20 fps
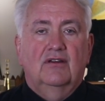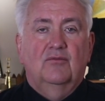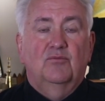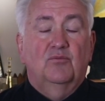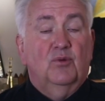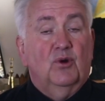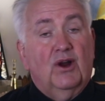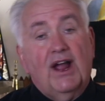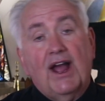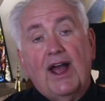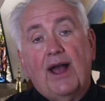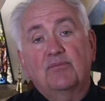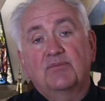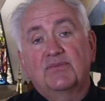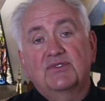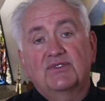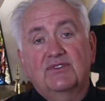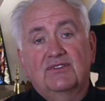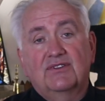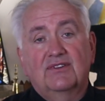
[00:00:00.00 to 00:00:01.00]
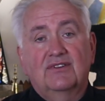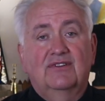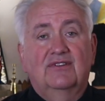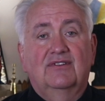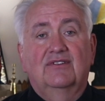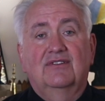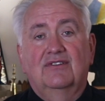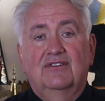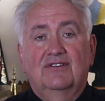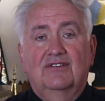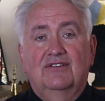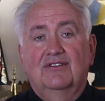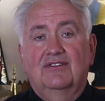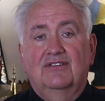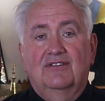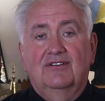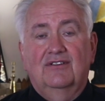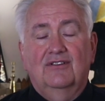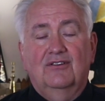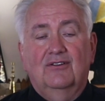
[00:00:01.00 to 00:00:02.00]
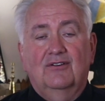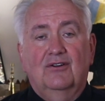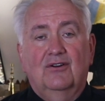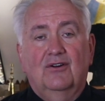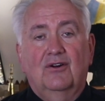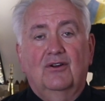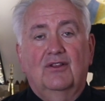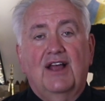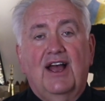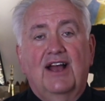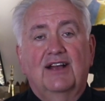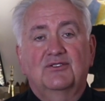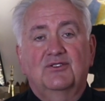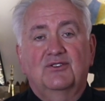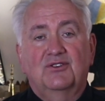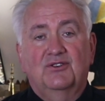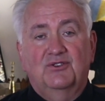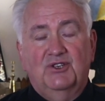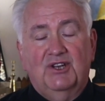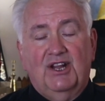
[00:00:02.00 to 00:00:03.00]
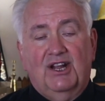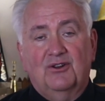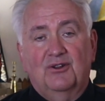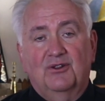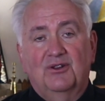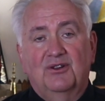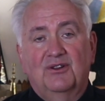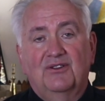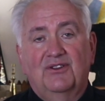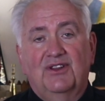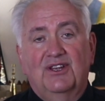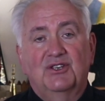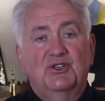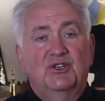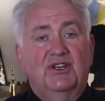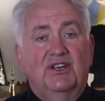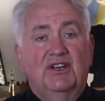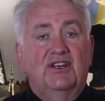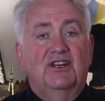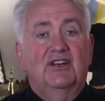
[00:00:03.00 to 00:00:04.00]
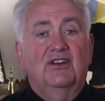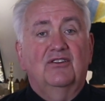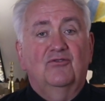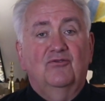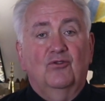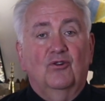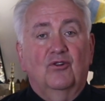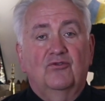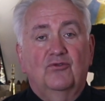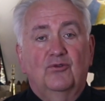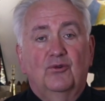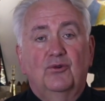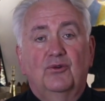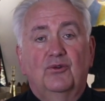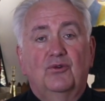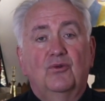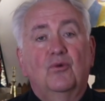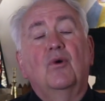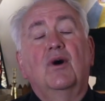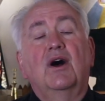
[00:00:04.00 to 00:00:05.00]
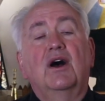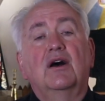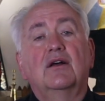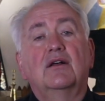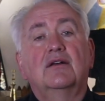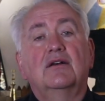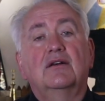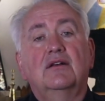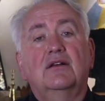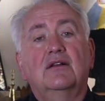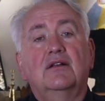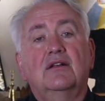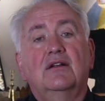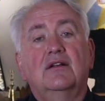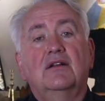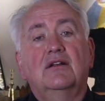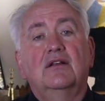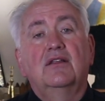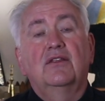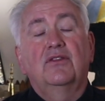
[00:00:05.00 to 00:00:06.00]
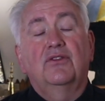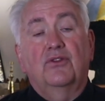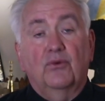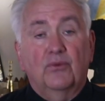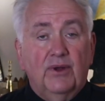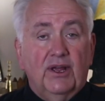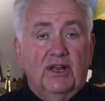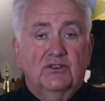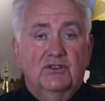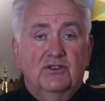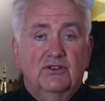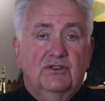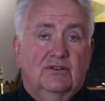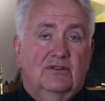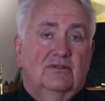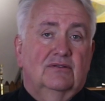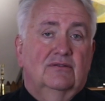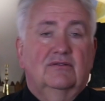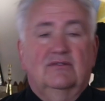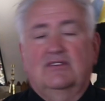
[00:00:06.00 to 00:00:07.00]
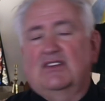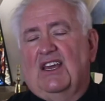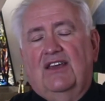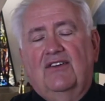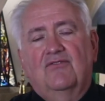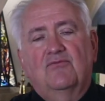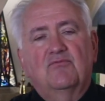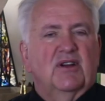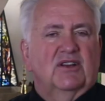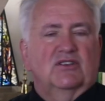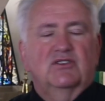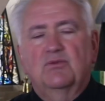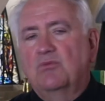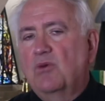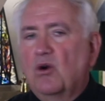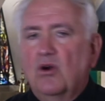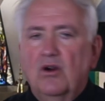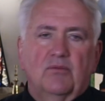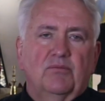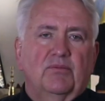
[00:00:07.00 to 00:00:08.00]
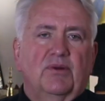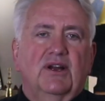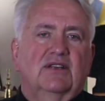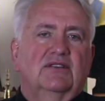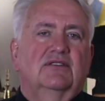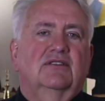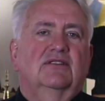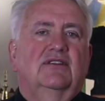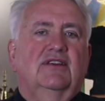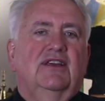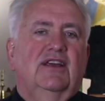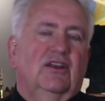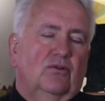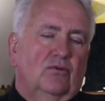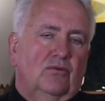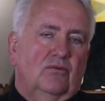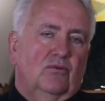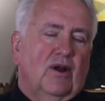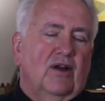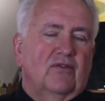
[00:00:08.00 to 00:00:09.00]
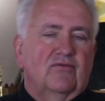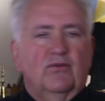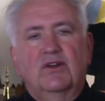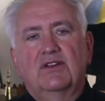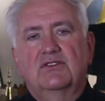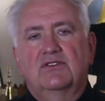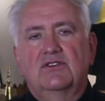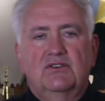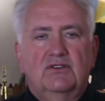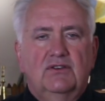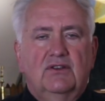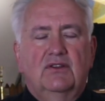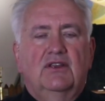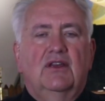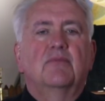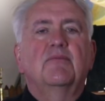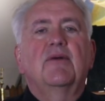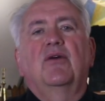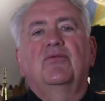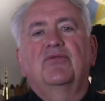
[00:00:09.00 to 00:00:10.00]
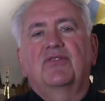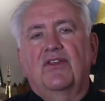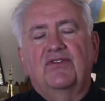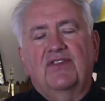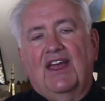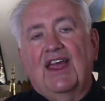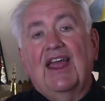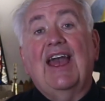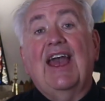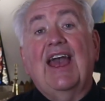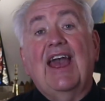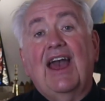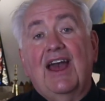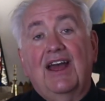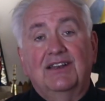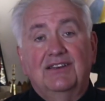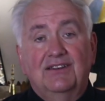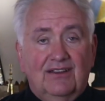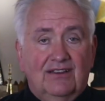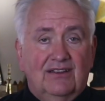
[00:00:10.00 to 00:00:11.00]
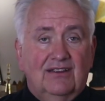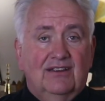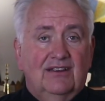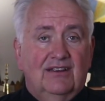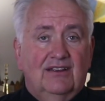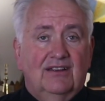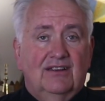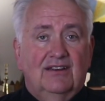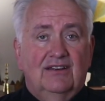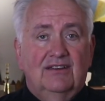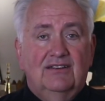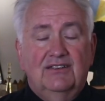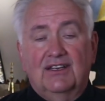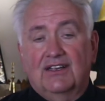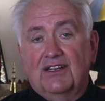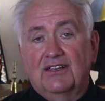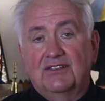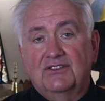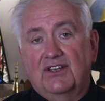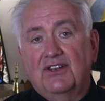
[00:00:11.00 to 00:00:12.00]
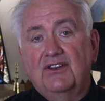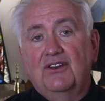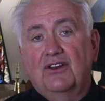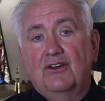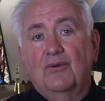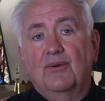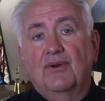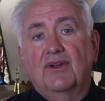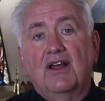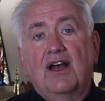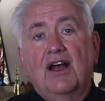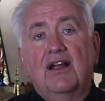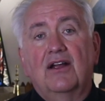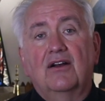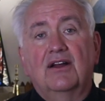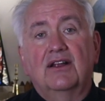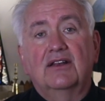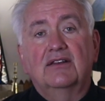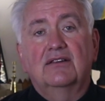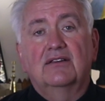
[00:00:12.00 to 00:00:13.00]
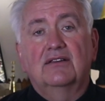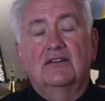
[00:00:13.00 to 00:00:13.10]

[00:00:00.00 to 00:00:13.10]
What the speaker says: perhaps her last shekel that she needed for food, while the rich gave much more, but in reference to the amount that they had to continue to rely on,